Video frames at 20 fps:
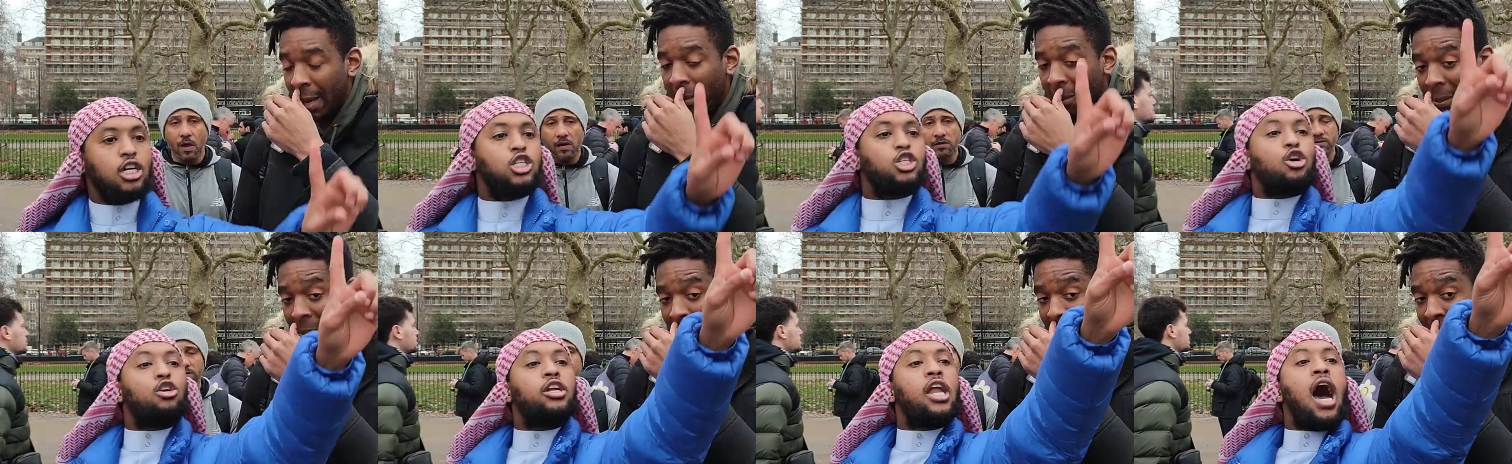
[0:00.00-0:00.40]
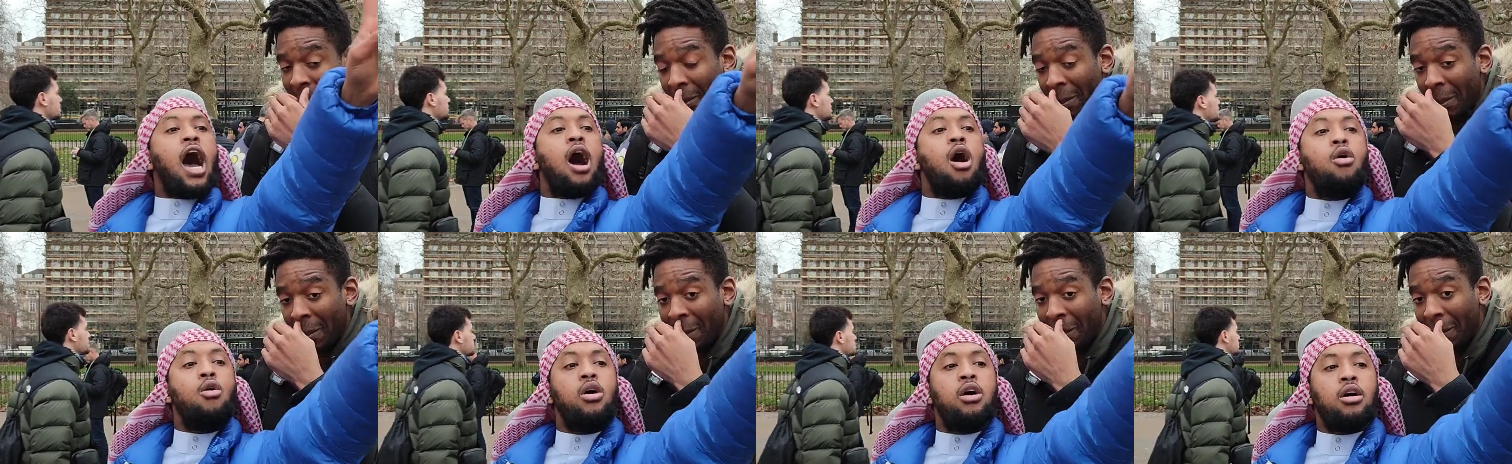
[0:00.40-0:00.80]
Speaker 1: Yeah. So
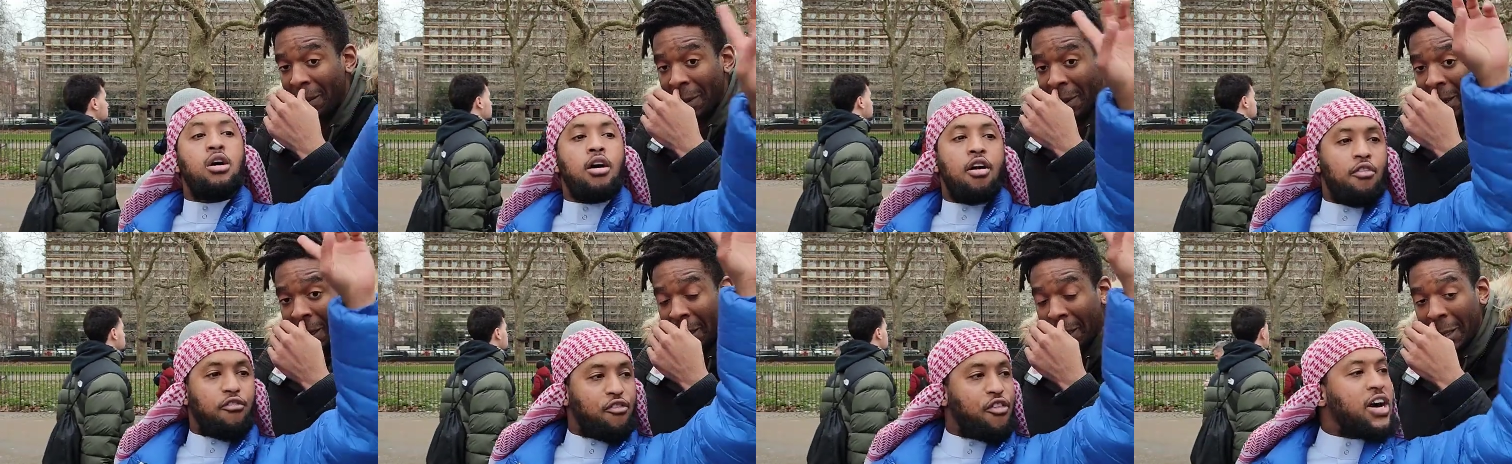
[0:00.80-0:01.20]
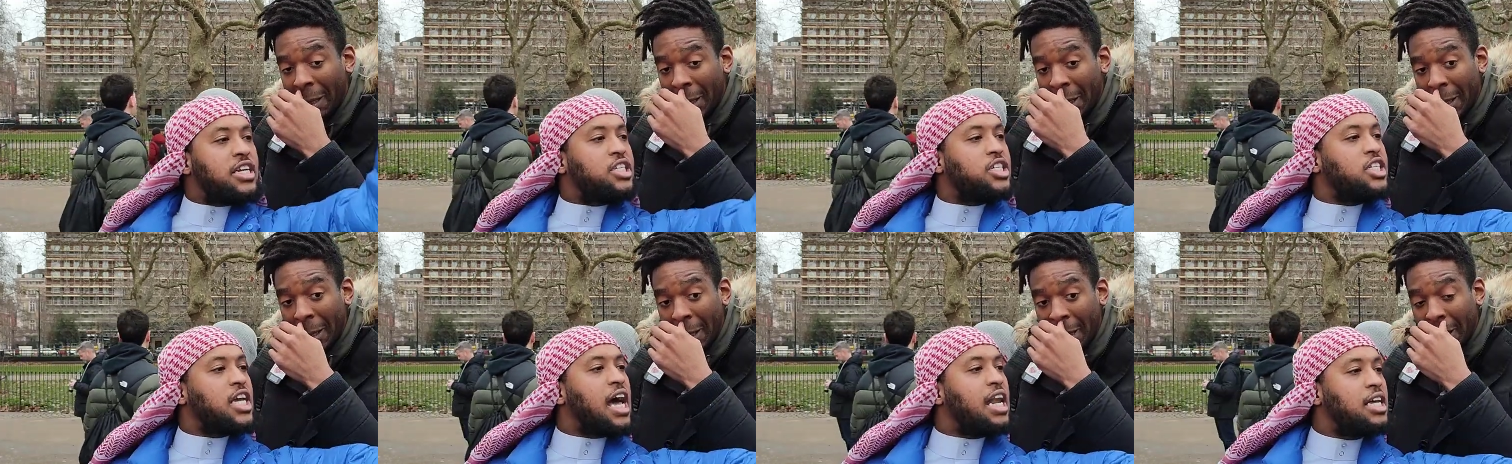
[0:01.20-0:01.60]
now,
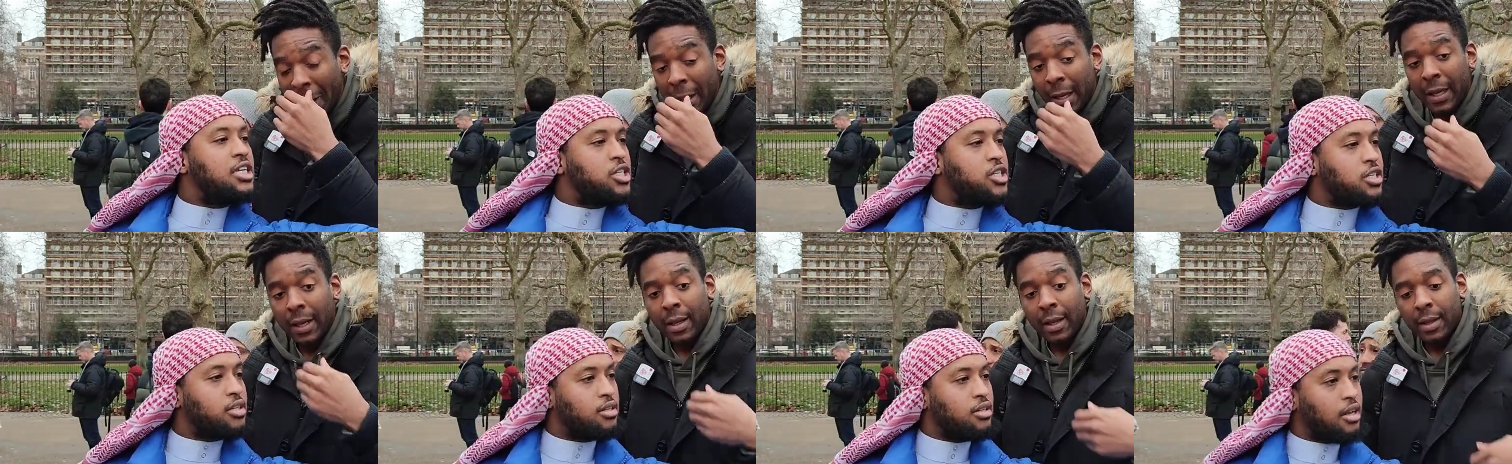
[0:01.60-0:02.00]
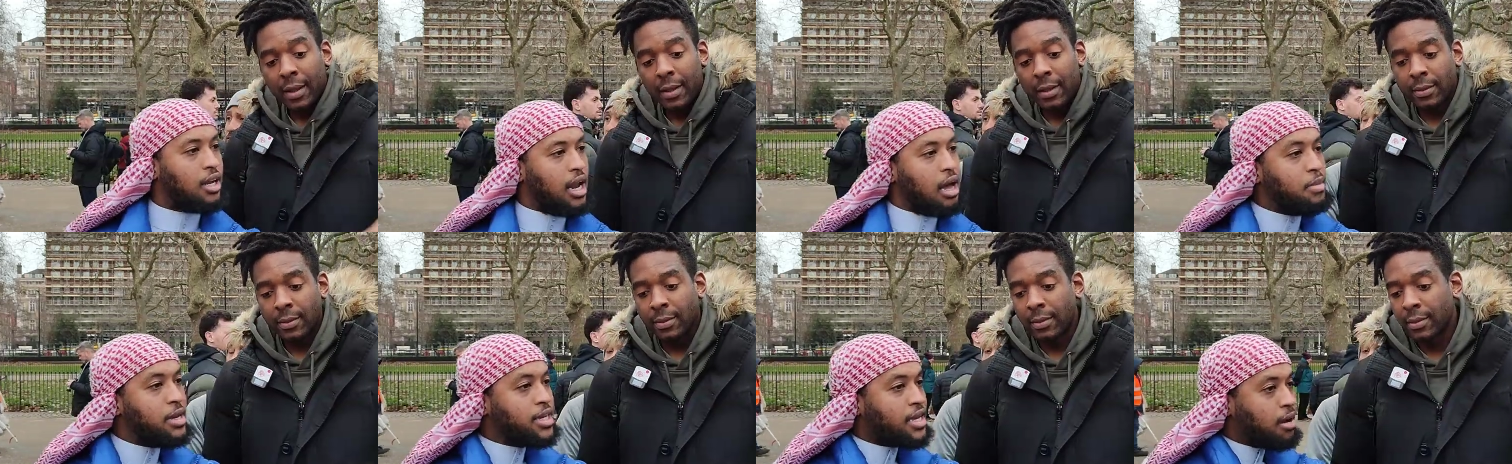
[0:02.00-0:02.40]
first challenge.
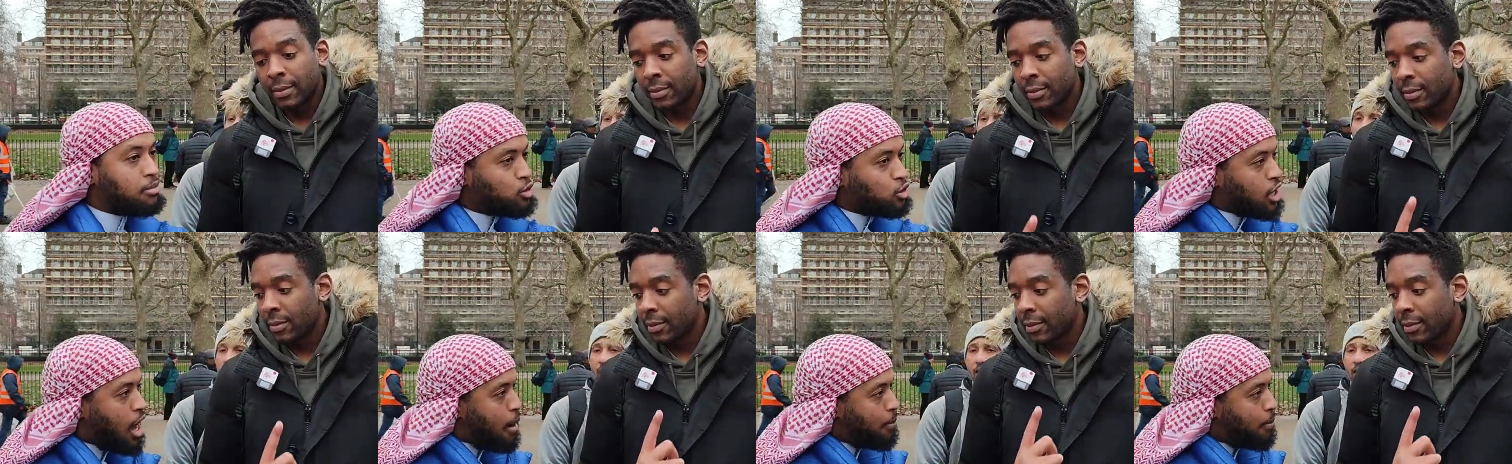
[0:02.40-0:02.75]
Let me come to